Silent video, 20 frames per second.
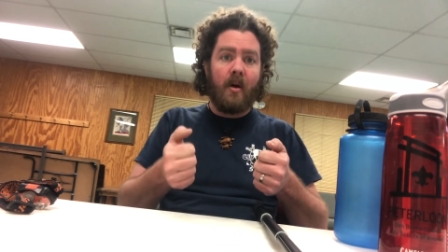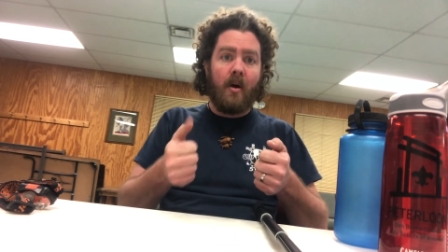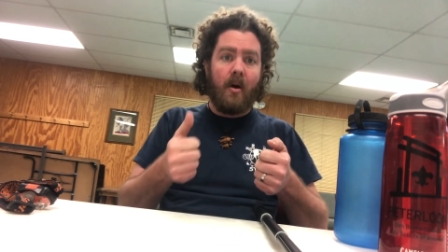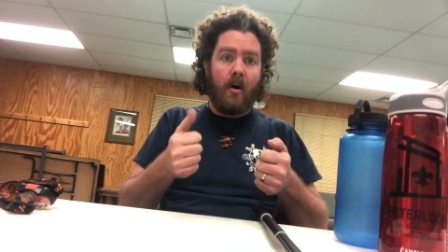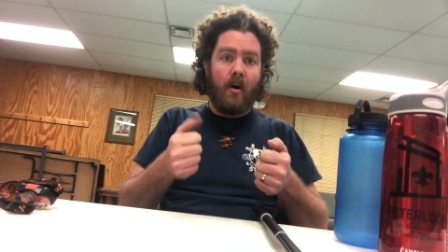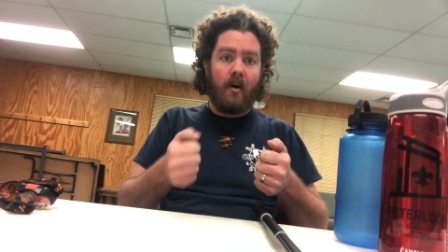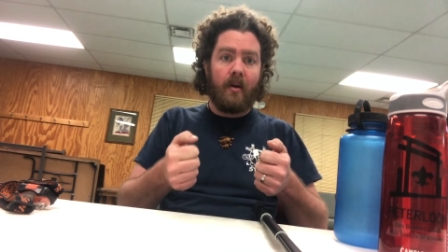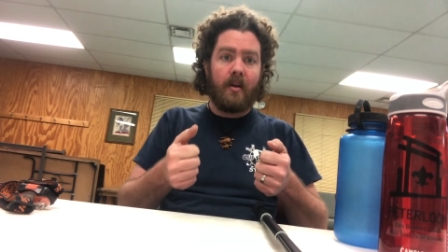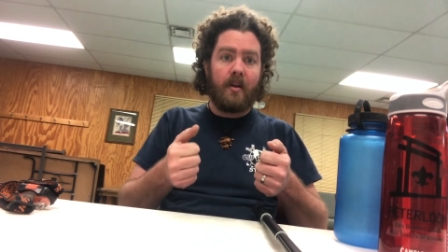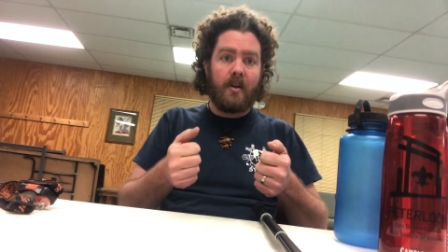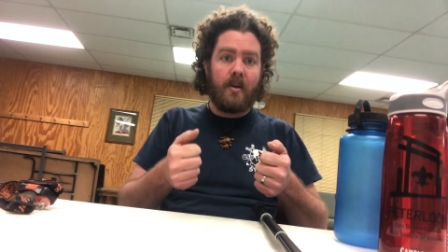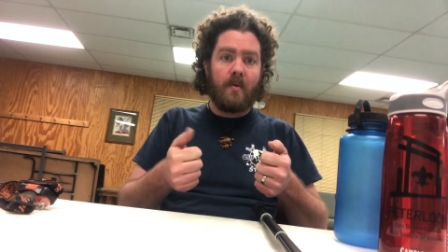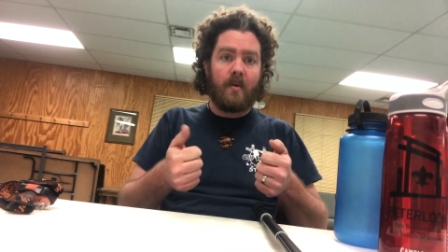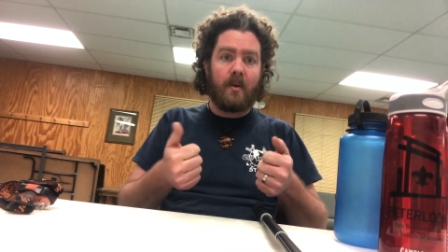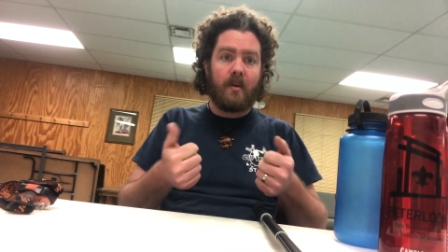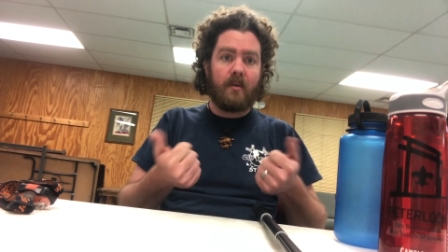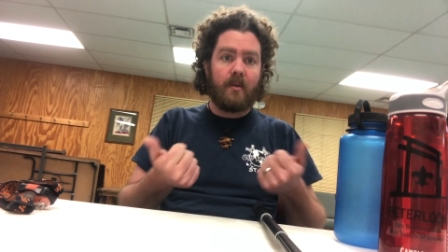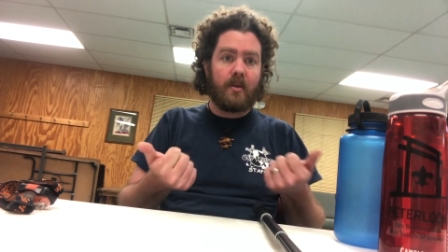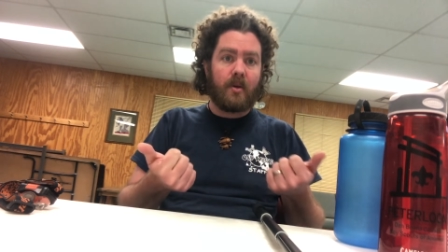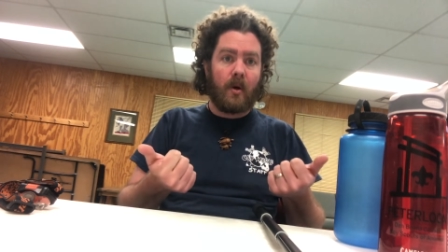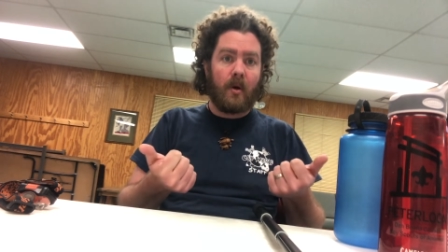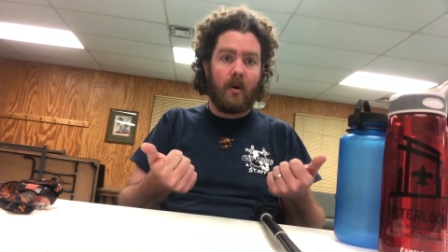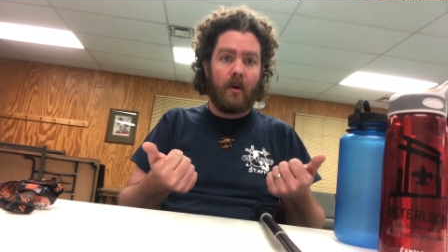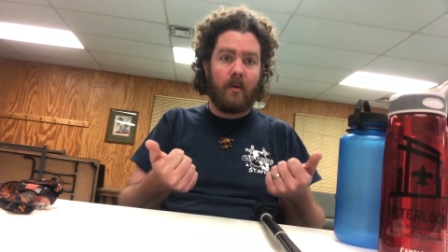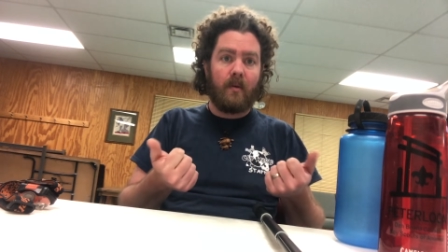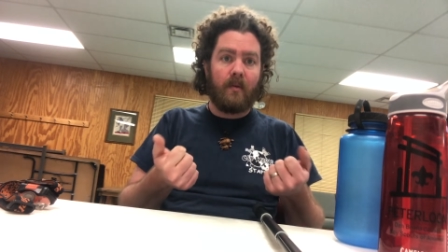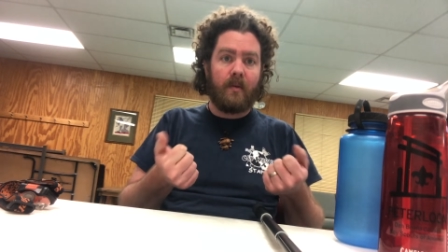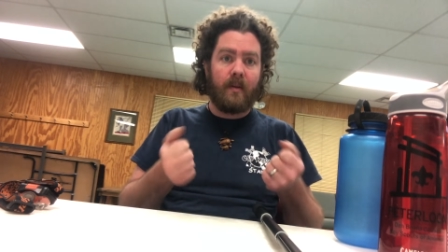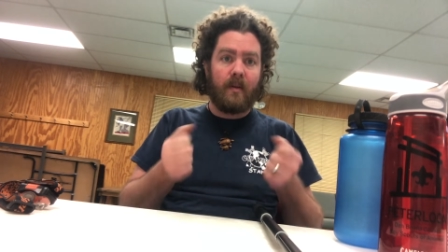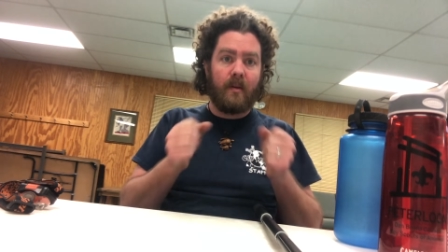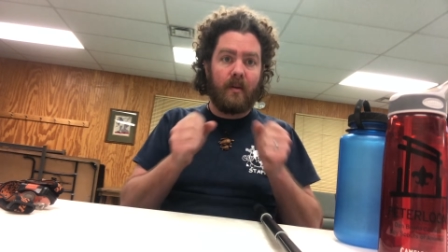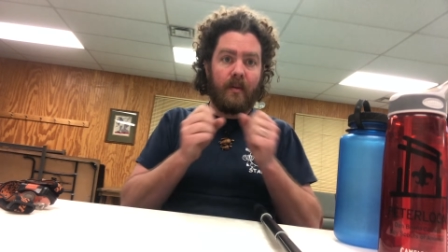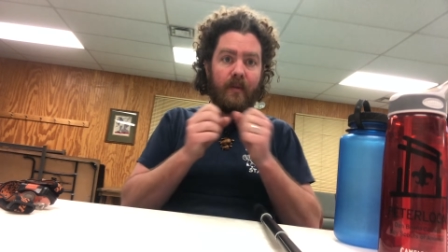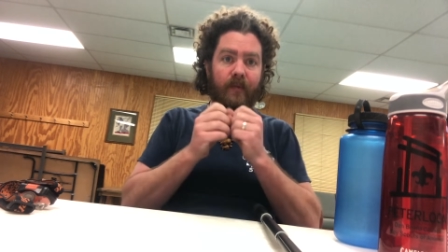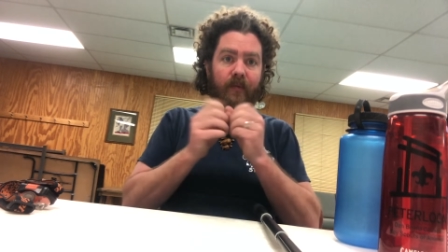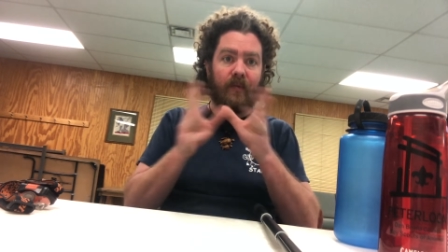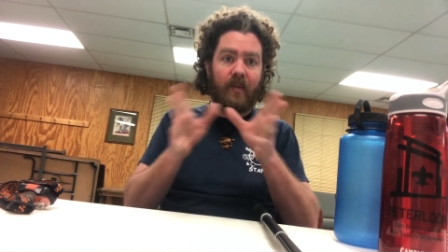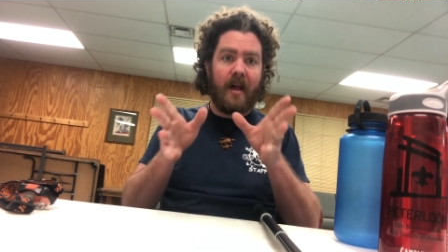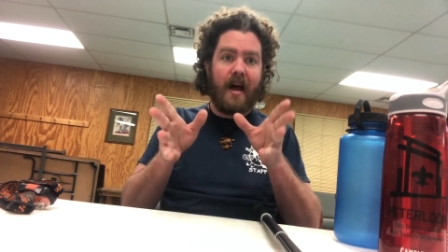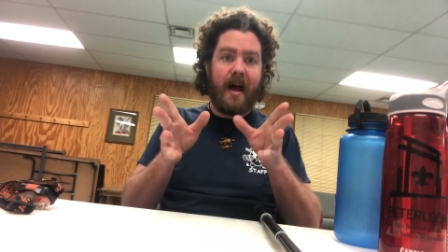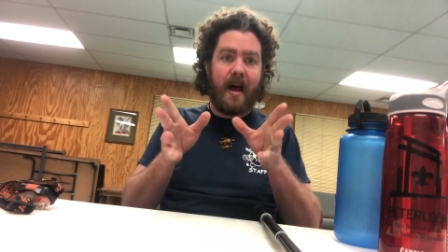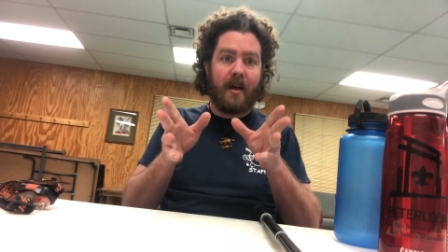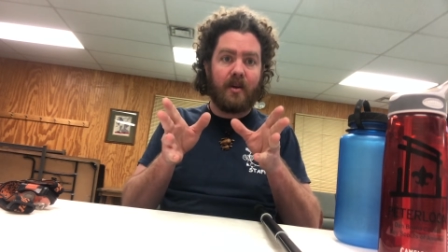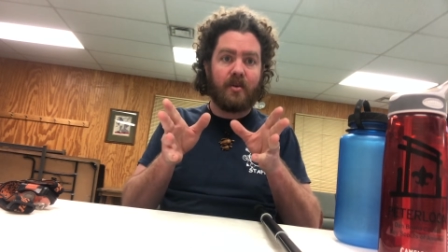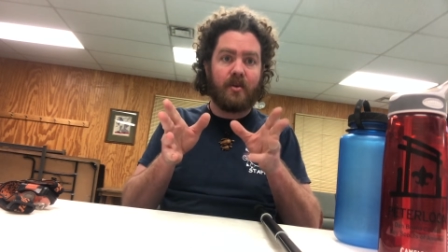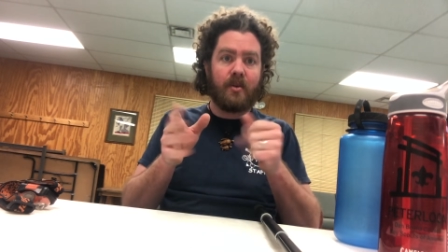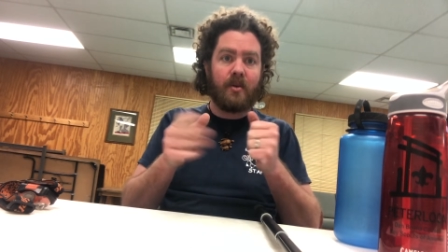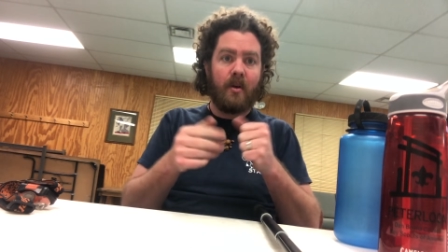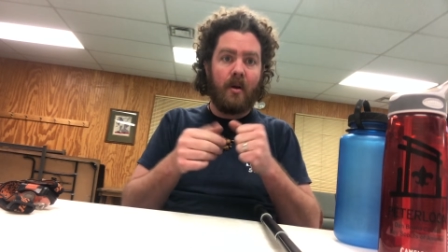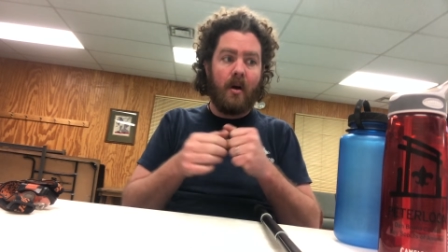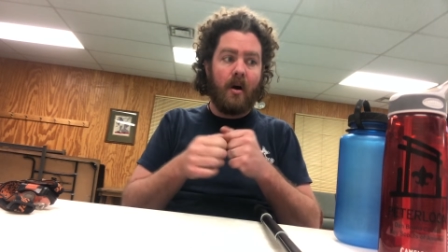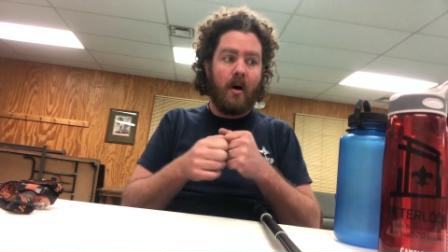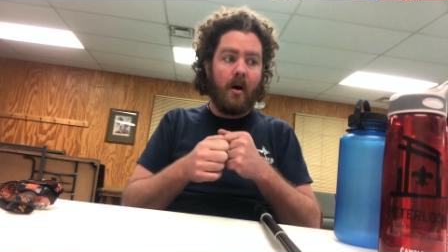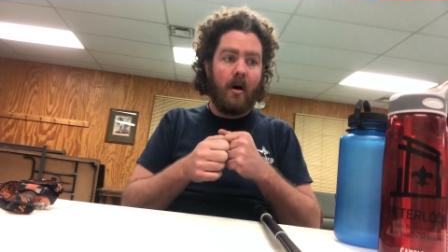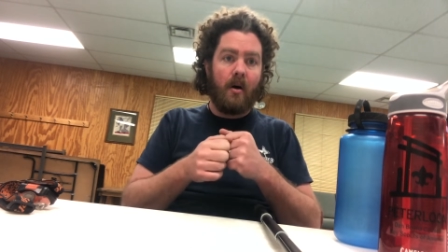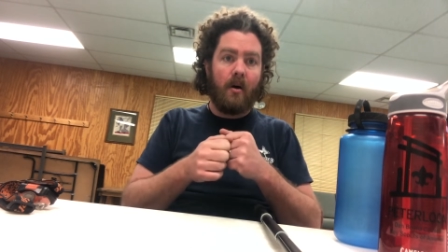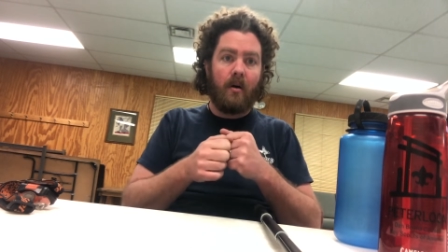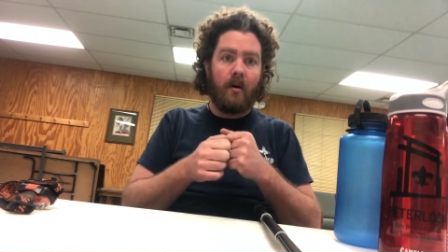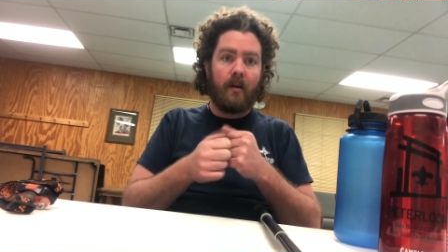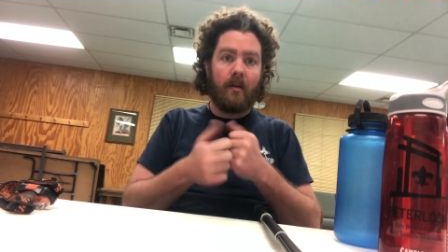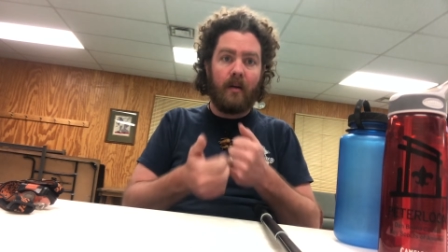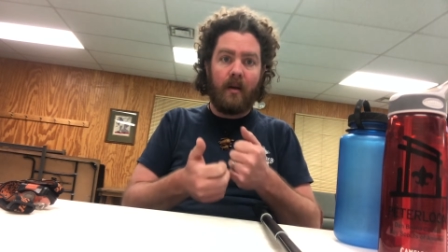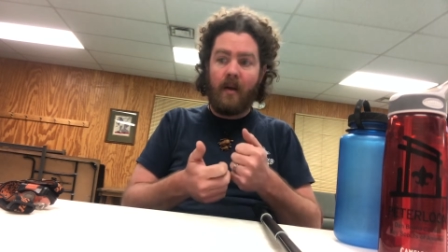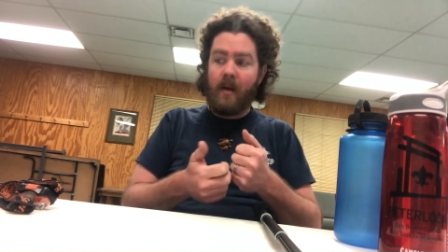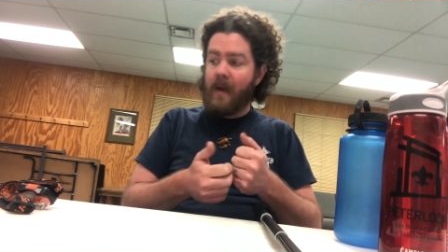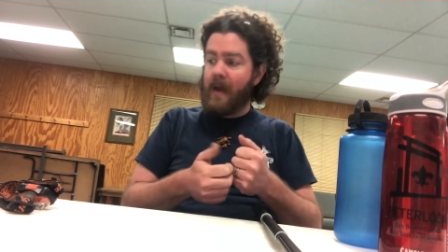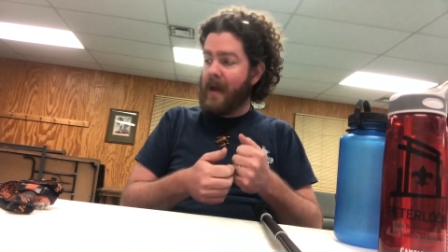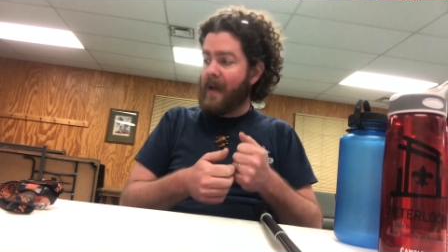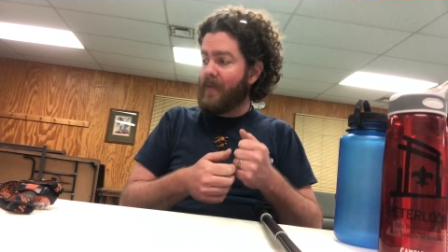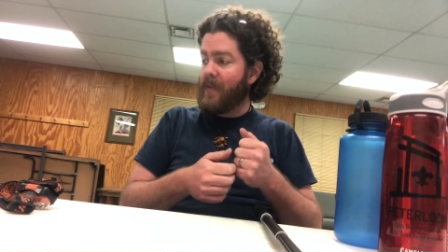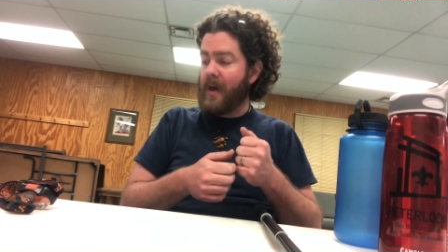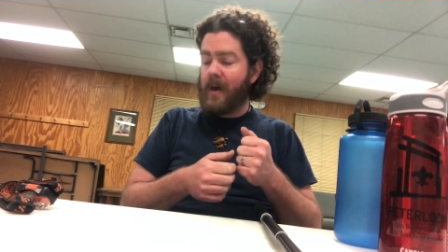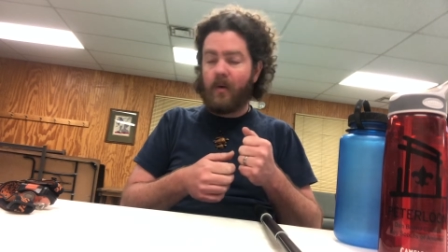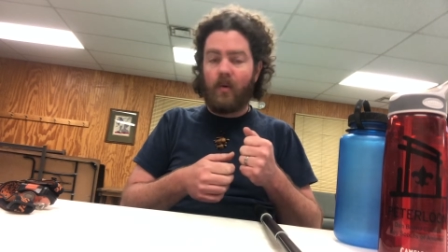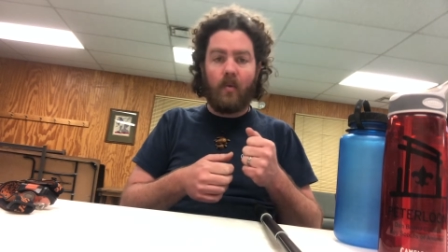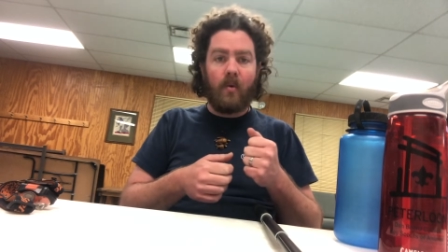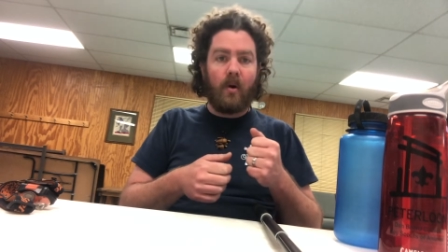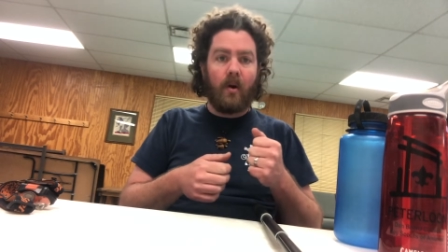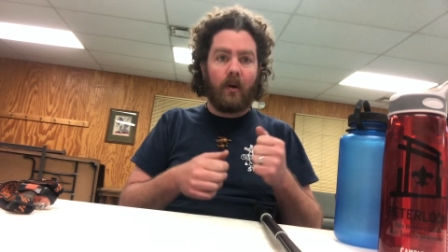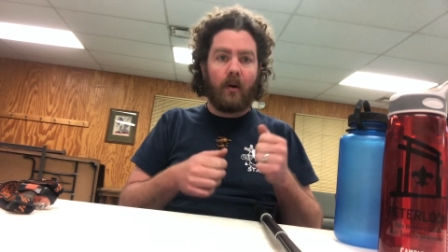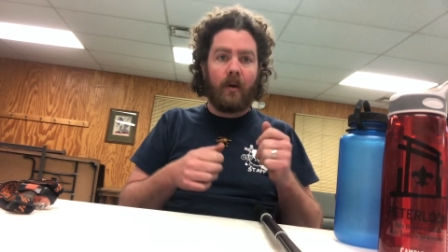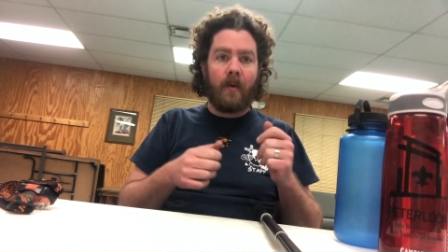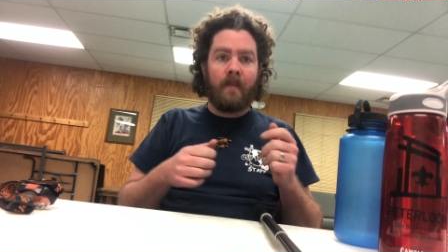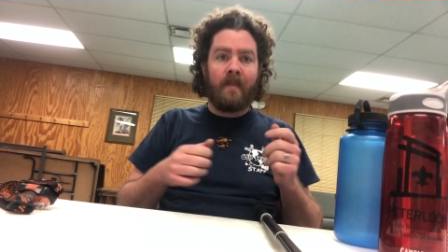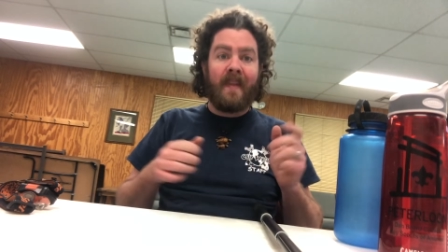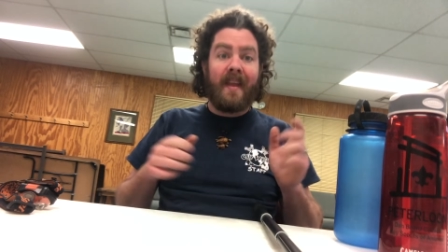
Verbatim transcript: on it. You can turn the flash on and that'll work.